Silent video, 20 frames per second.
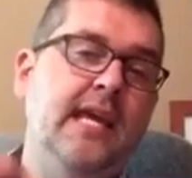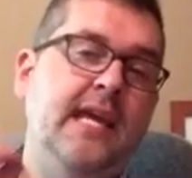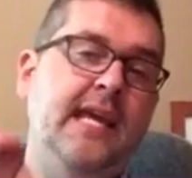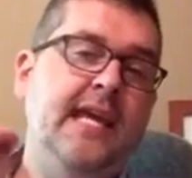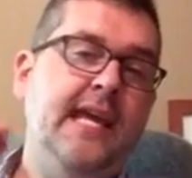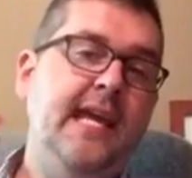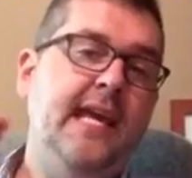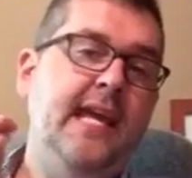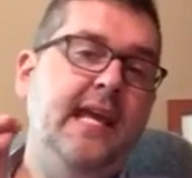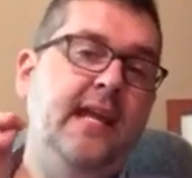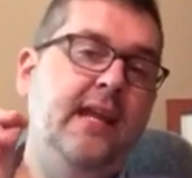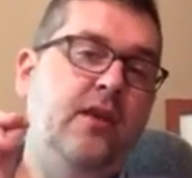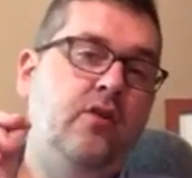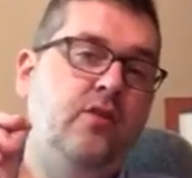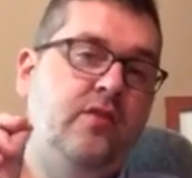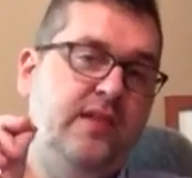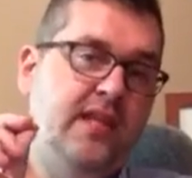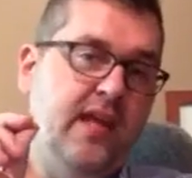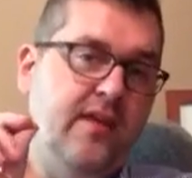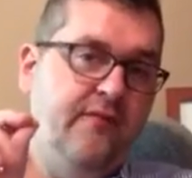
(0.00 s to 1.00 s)
He
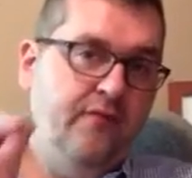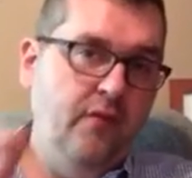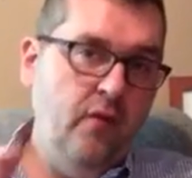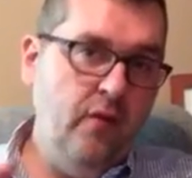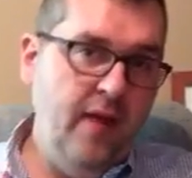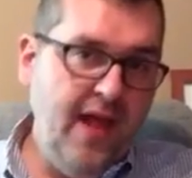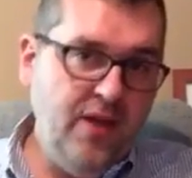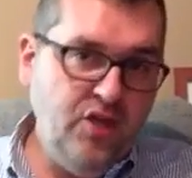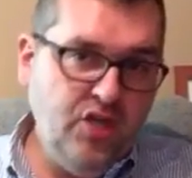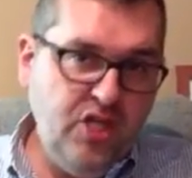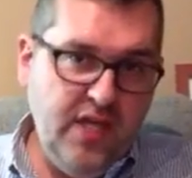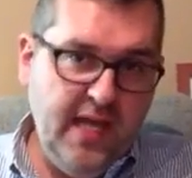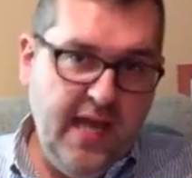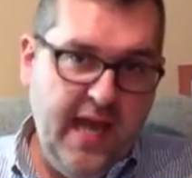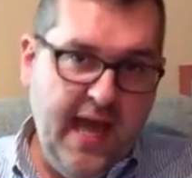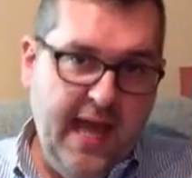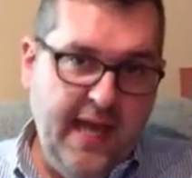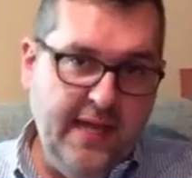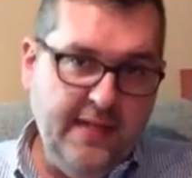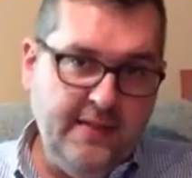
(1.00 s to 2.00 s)

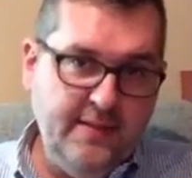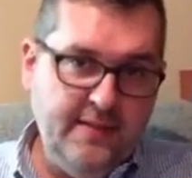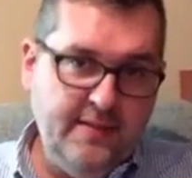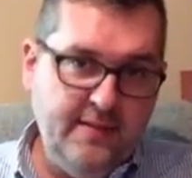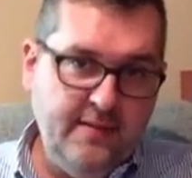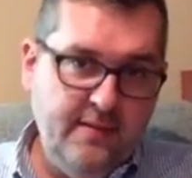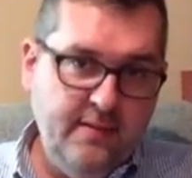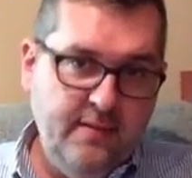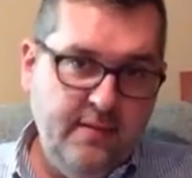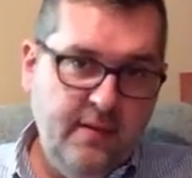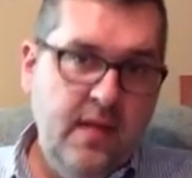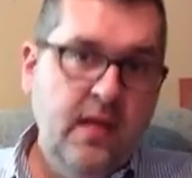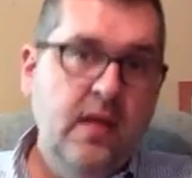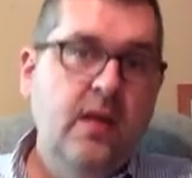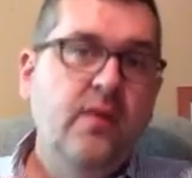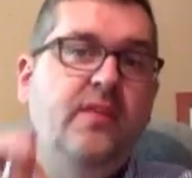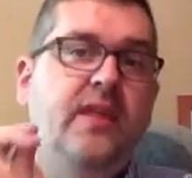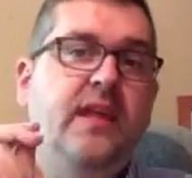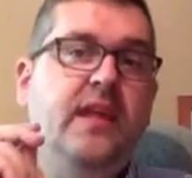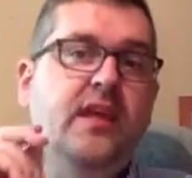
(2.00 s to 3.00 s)
differentiates
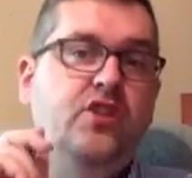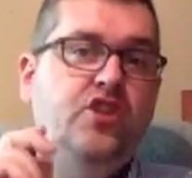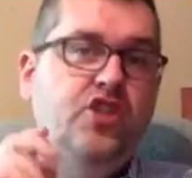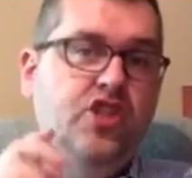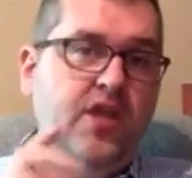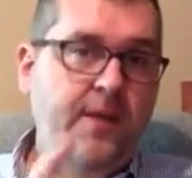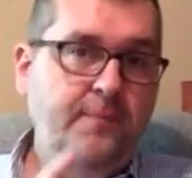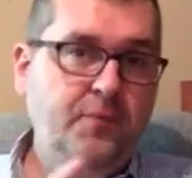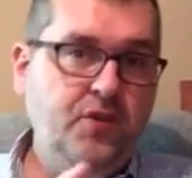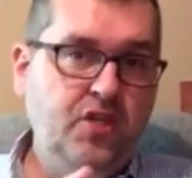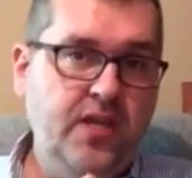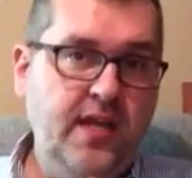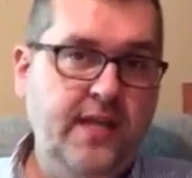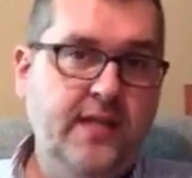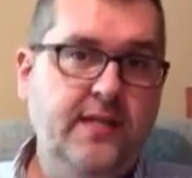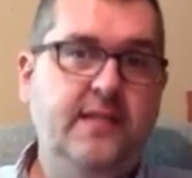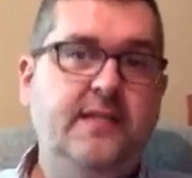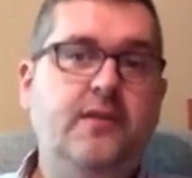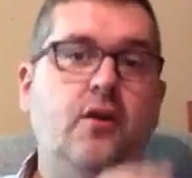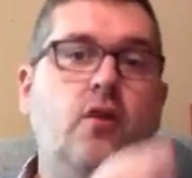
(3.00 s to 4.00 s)
the
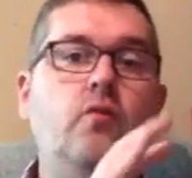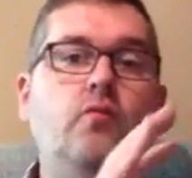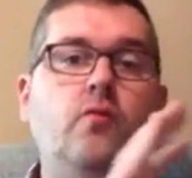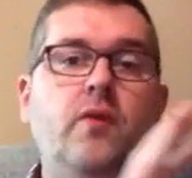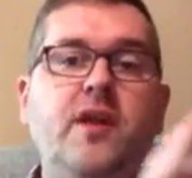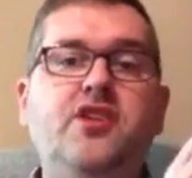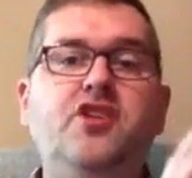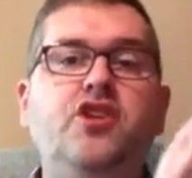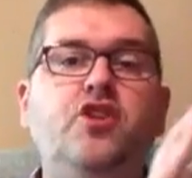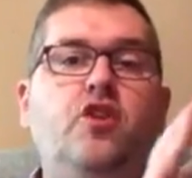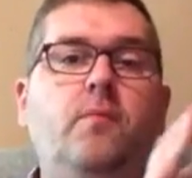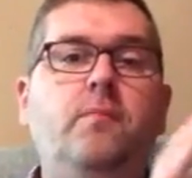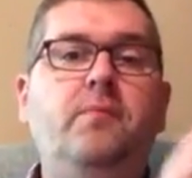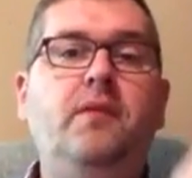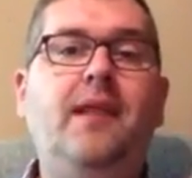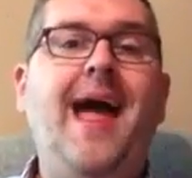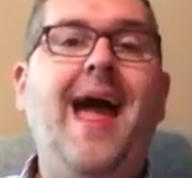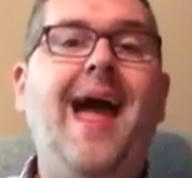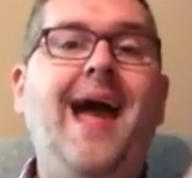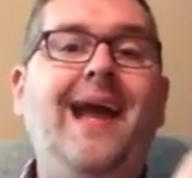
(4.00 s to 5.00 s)
Egyptians, original
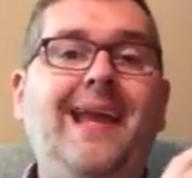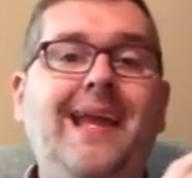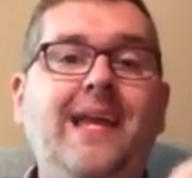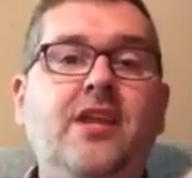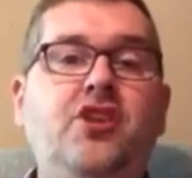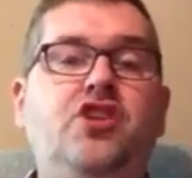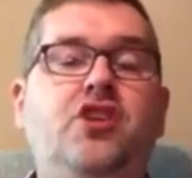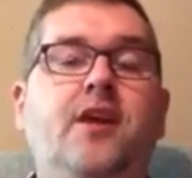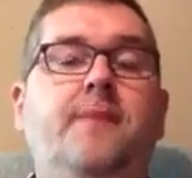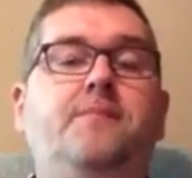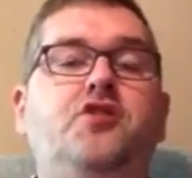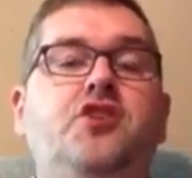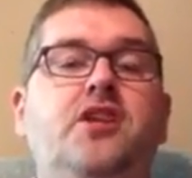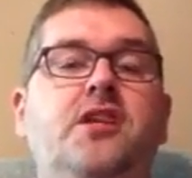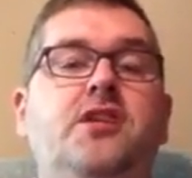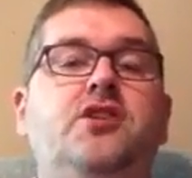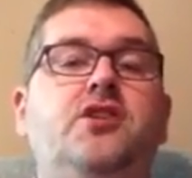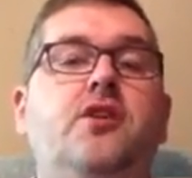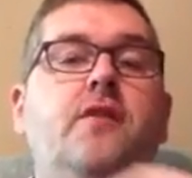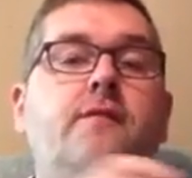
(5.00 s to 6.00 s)
black
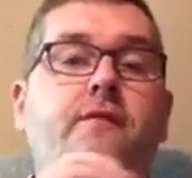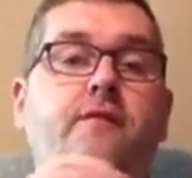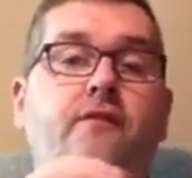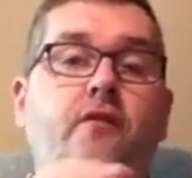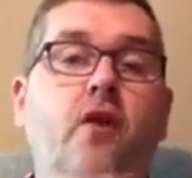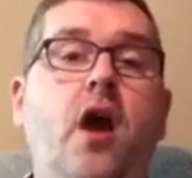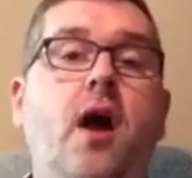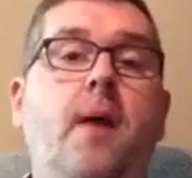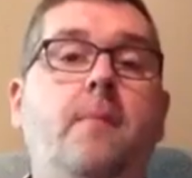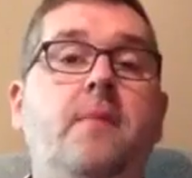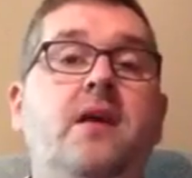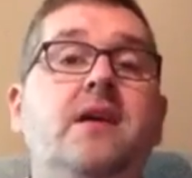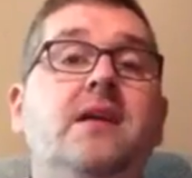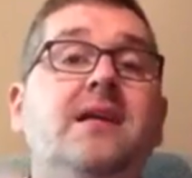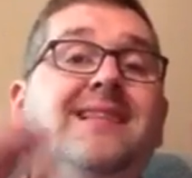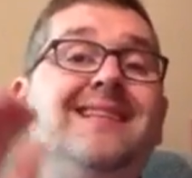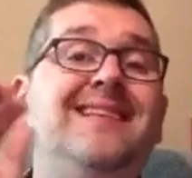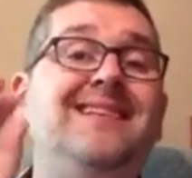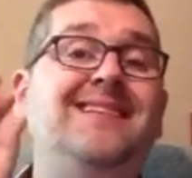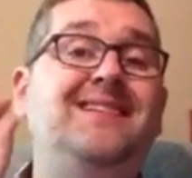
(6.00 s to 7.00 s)
Egyptians, from
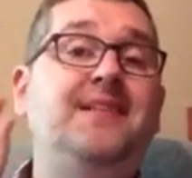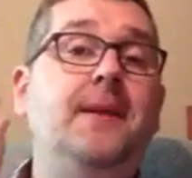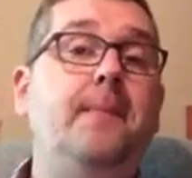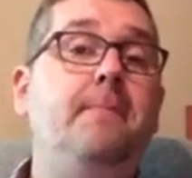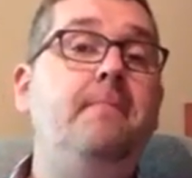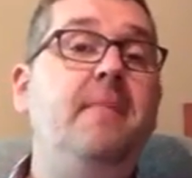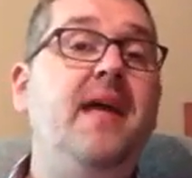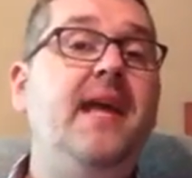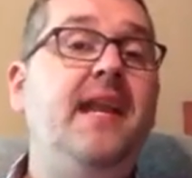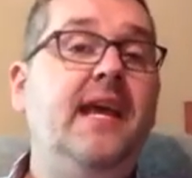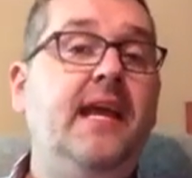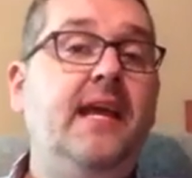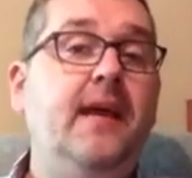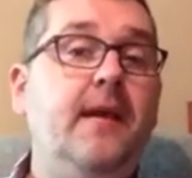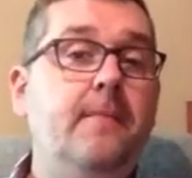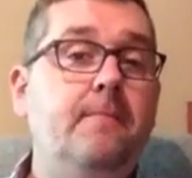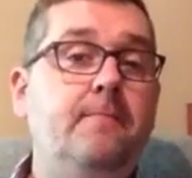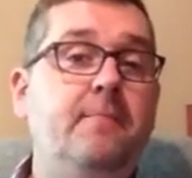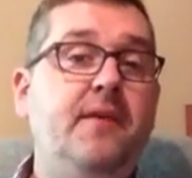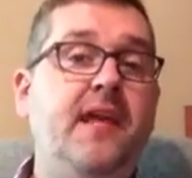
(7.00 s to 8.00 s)
the Semitic
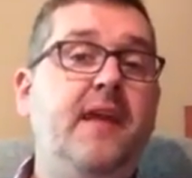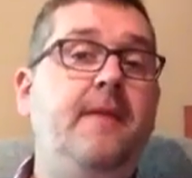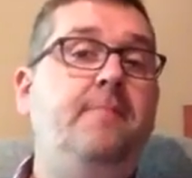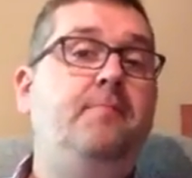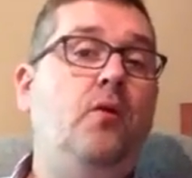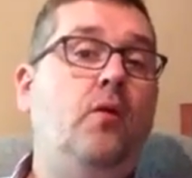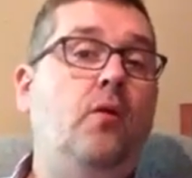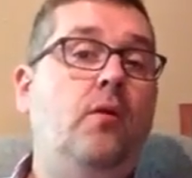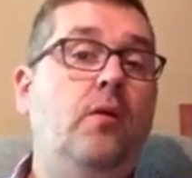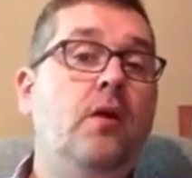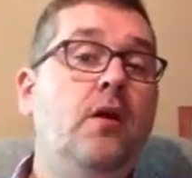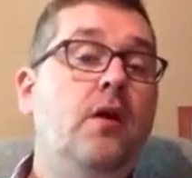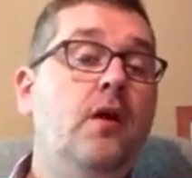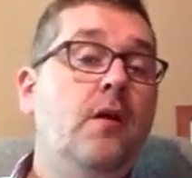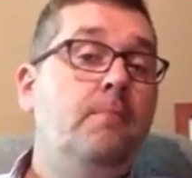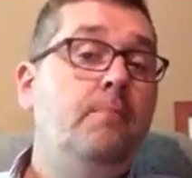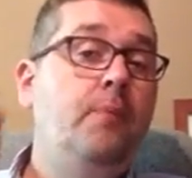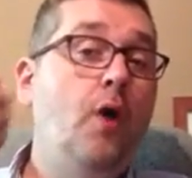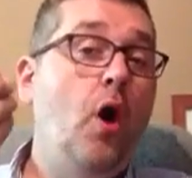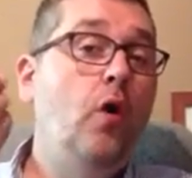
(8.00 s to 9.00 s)
people,
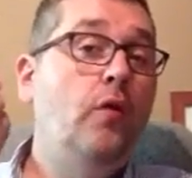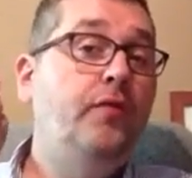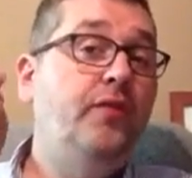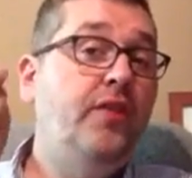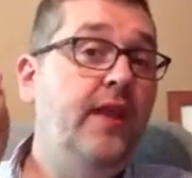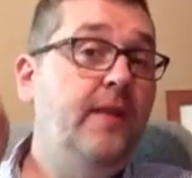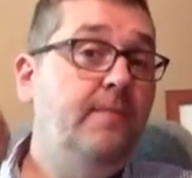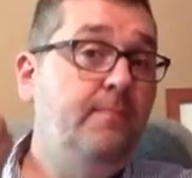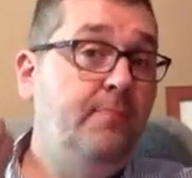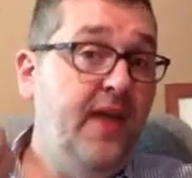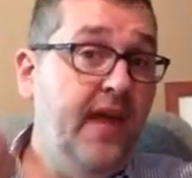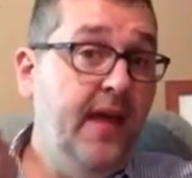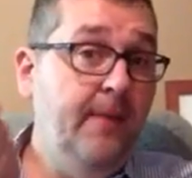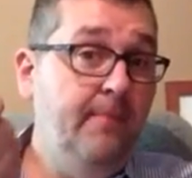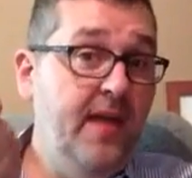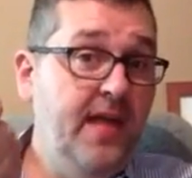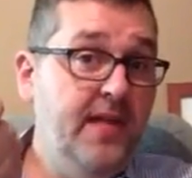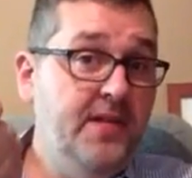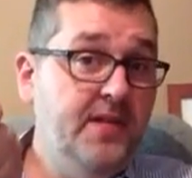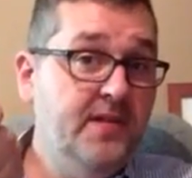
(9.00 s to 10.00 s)
both in
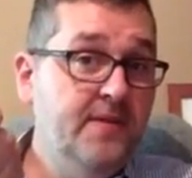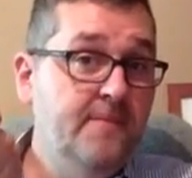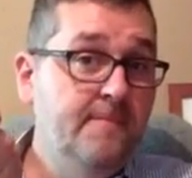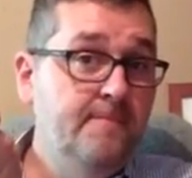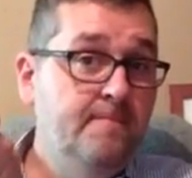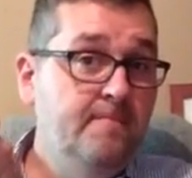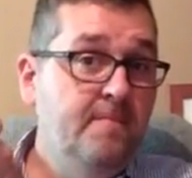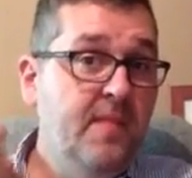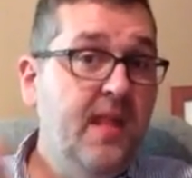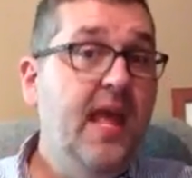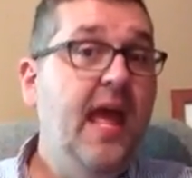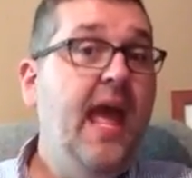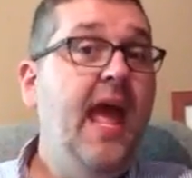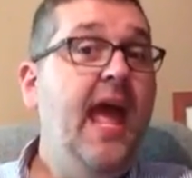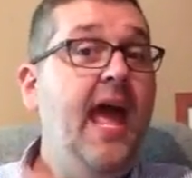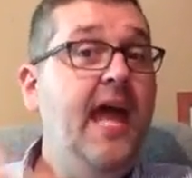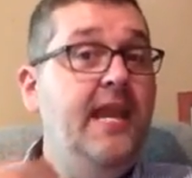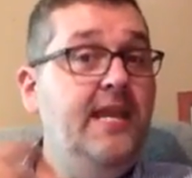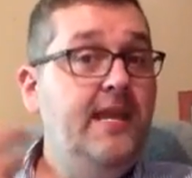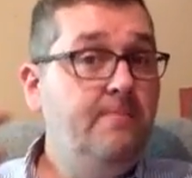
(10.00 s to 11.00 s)
pigment
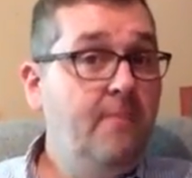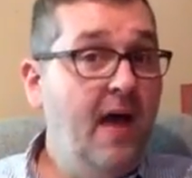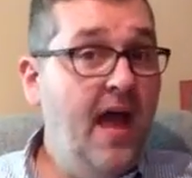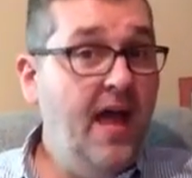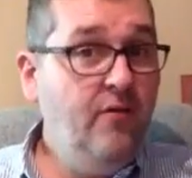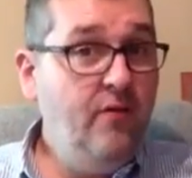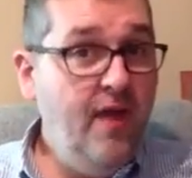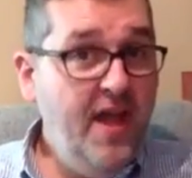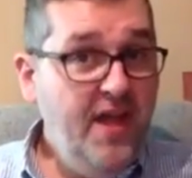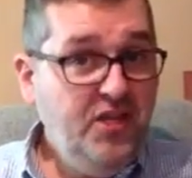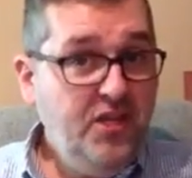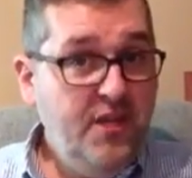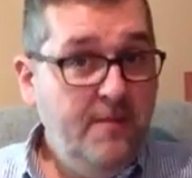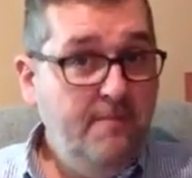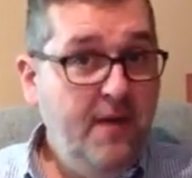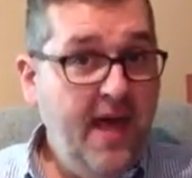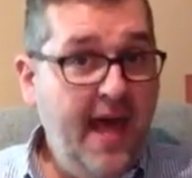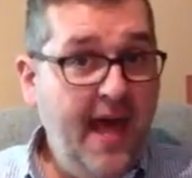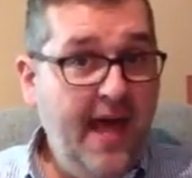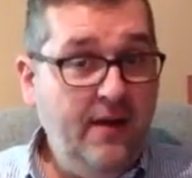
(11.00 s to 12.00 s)
and in migration
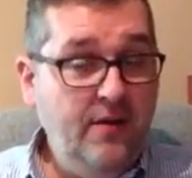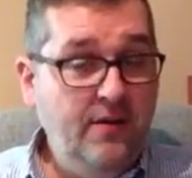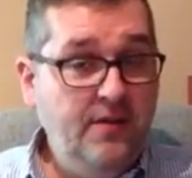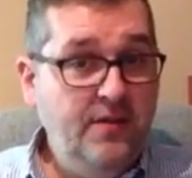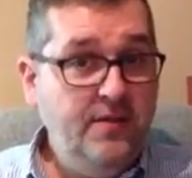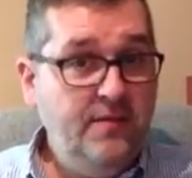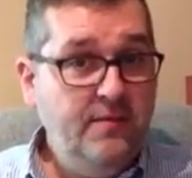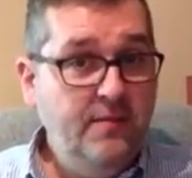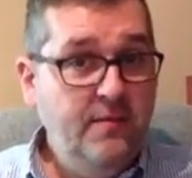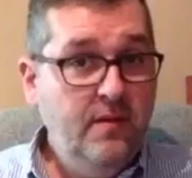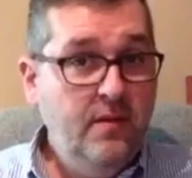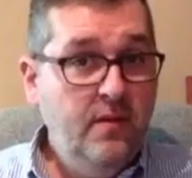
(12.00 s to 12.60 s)
patterns.